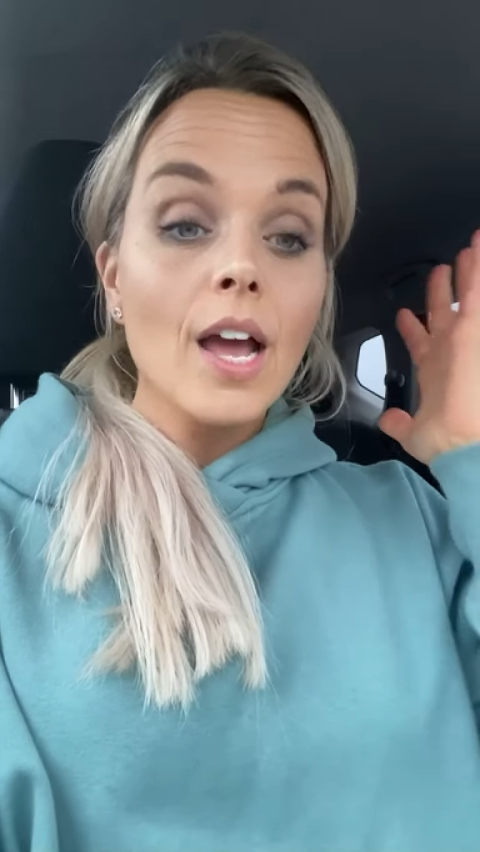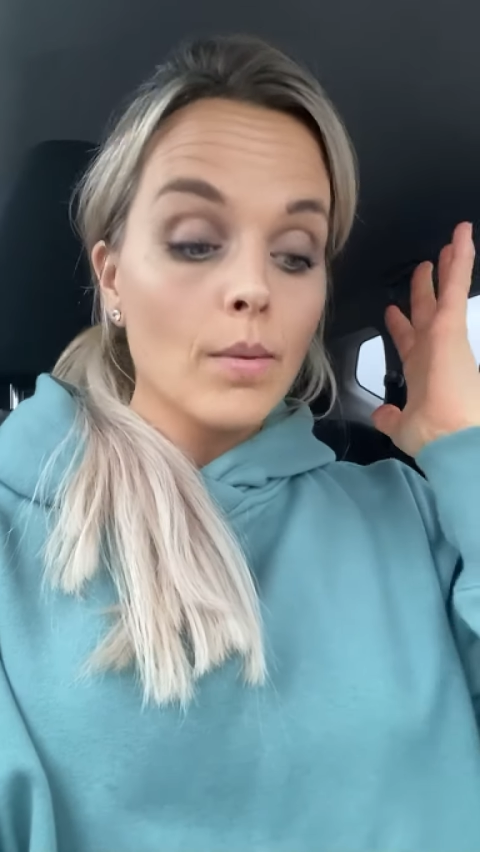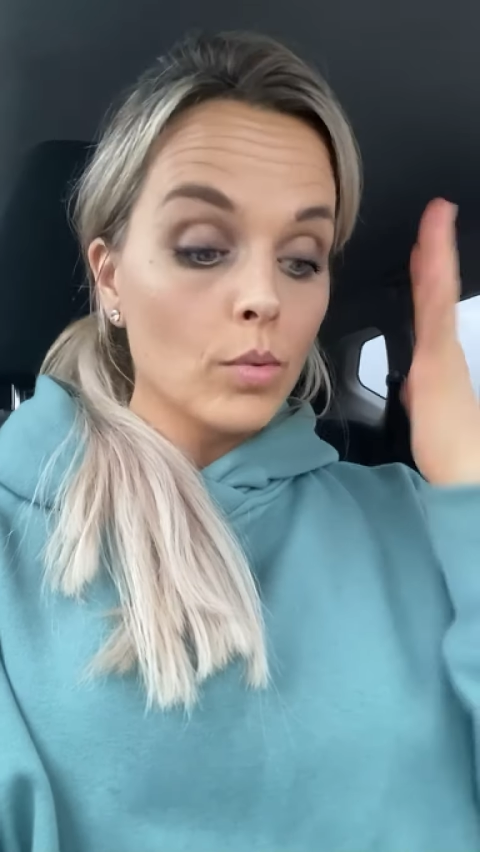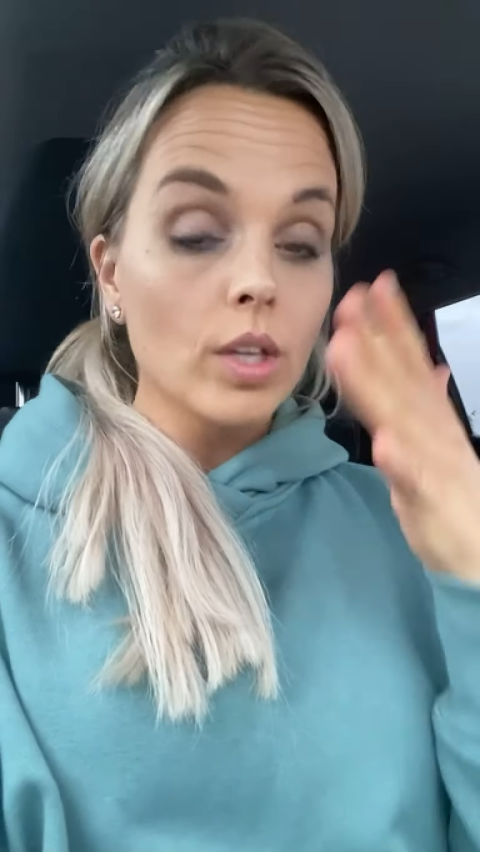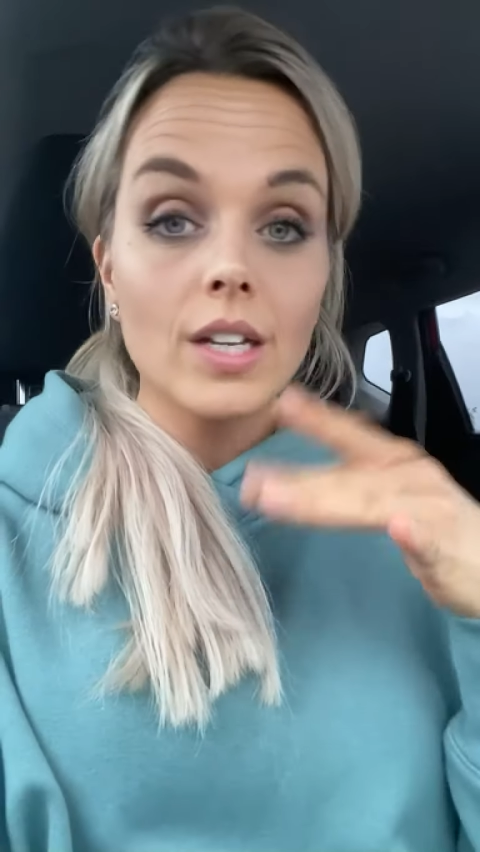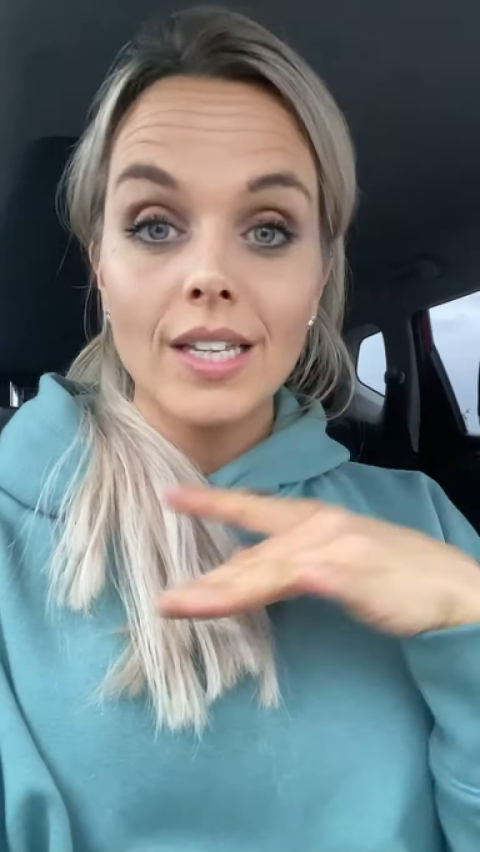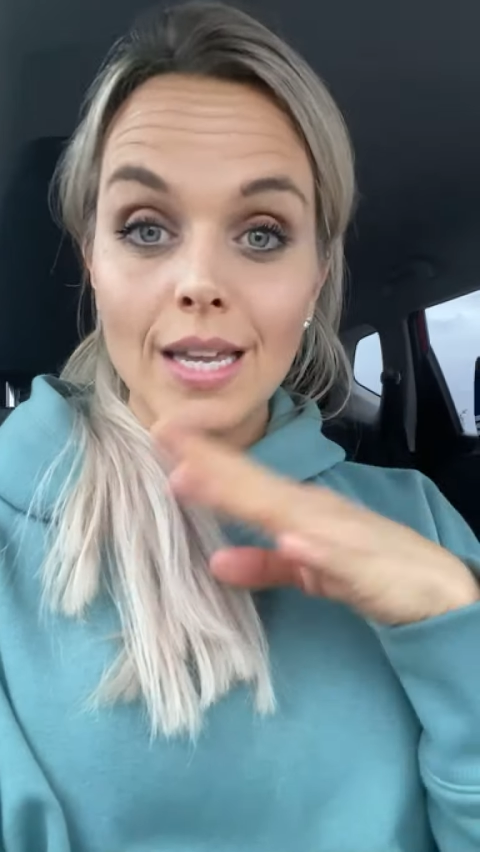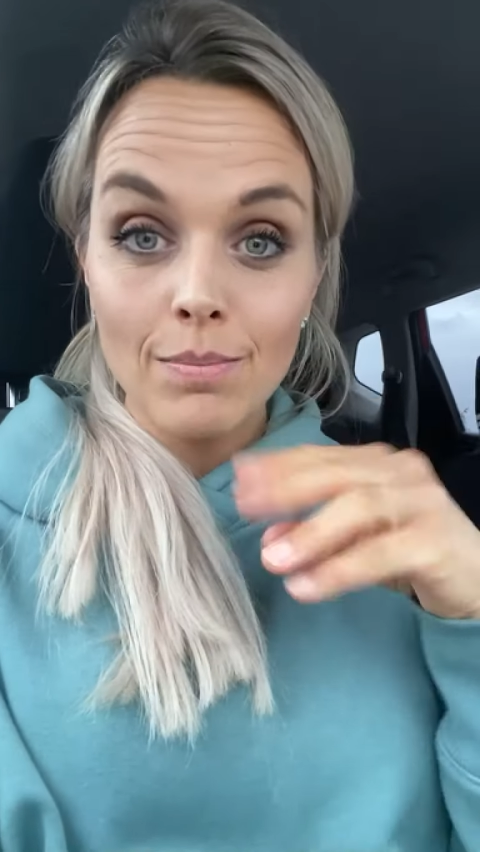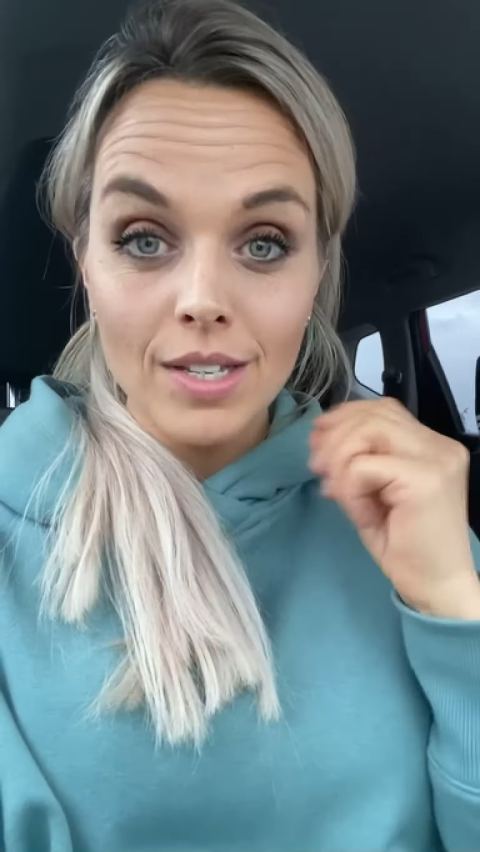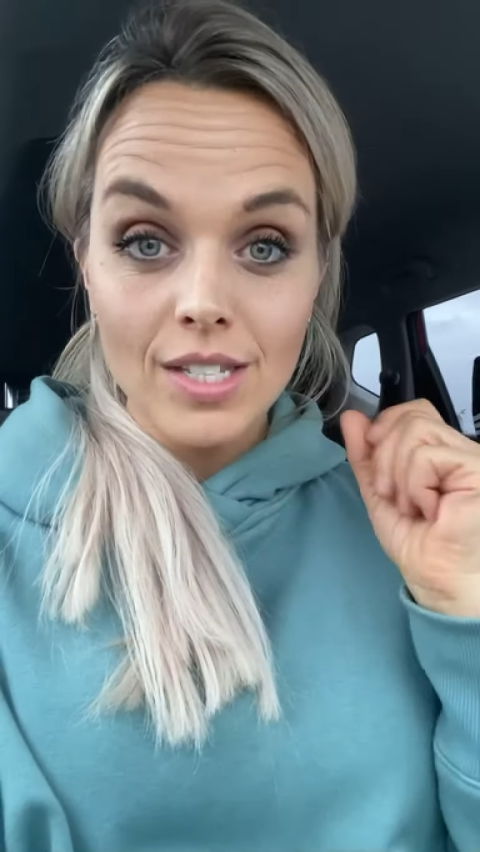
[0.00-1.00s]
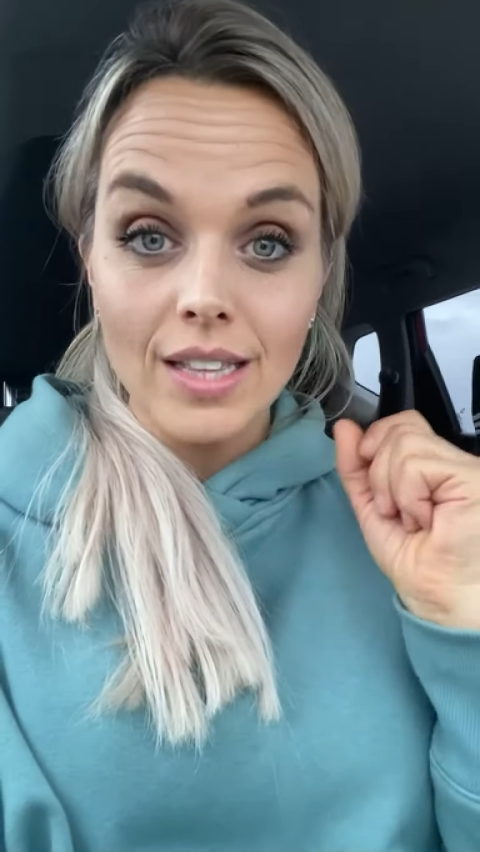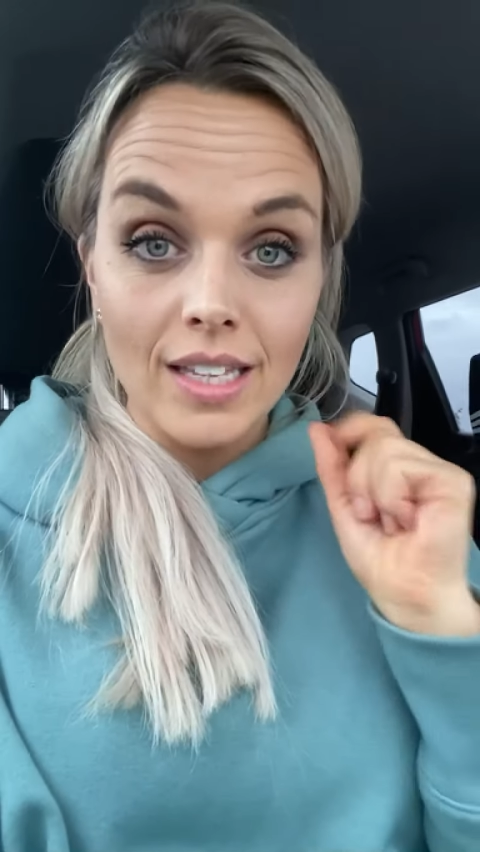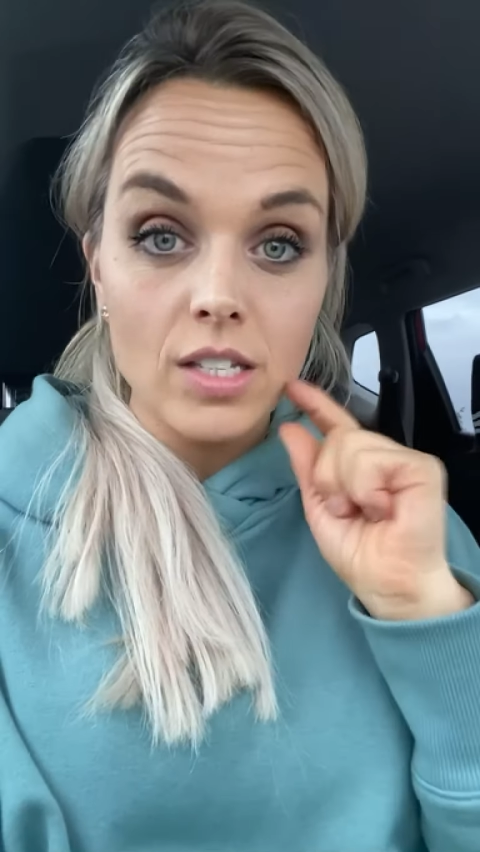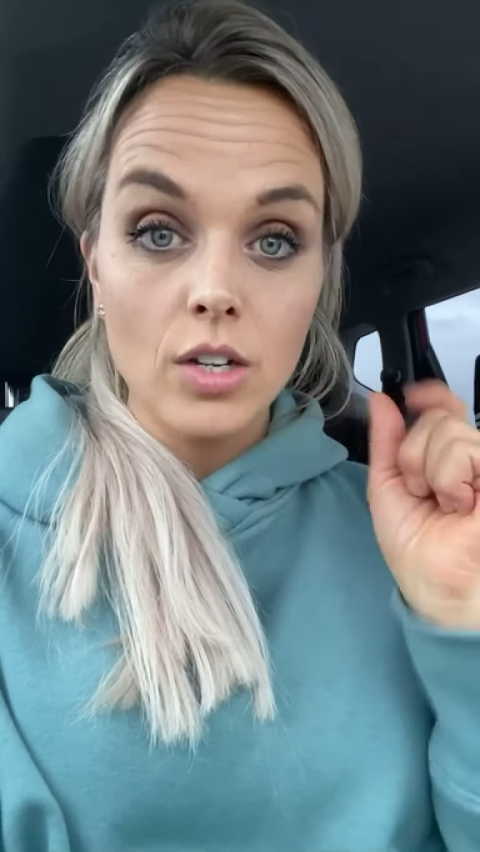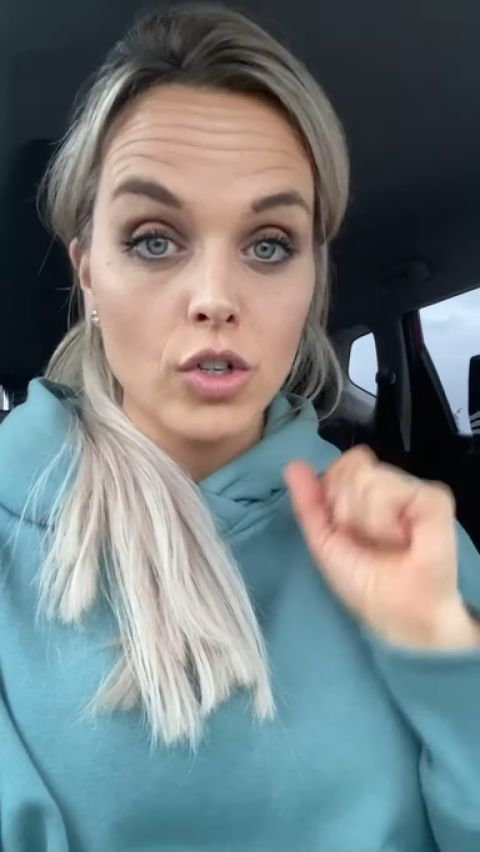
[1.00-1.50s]
I'm really going to keep this at
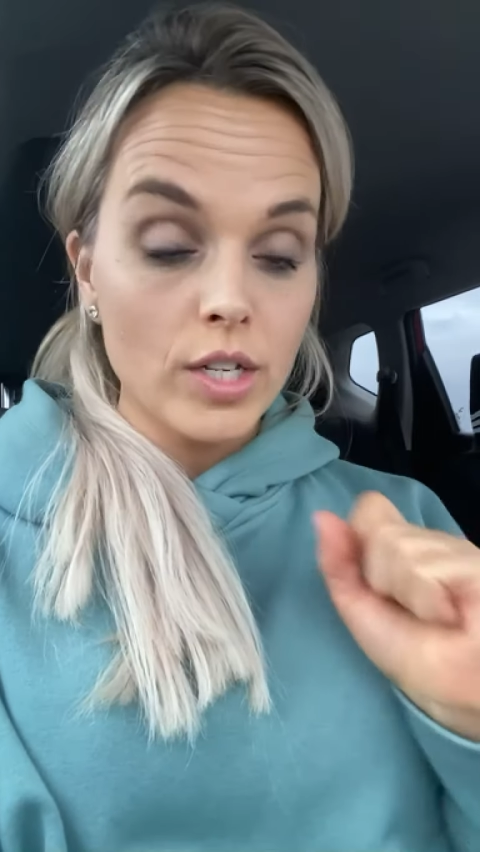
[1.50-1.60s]
least under